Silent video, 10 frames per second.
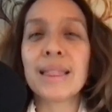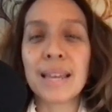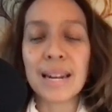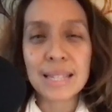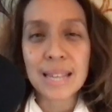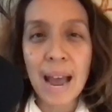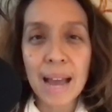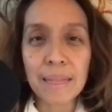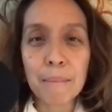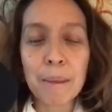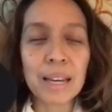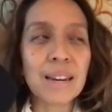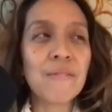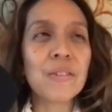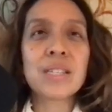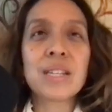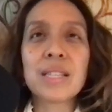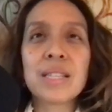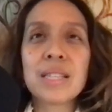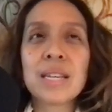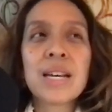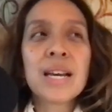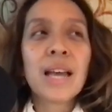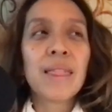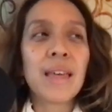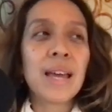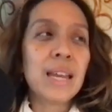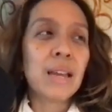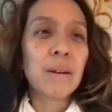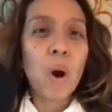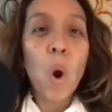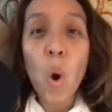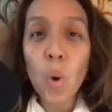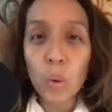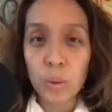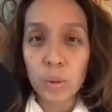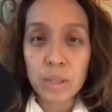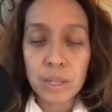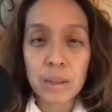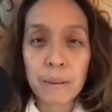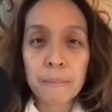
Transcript: that it's at, the magnificence that it holds.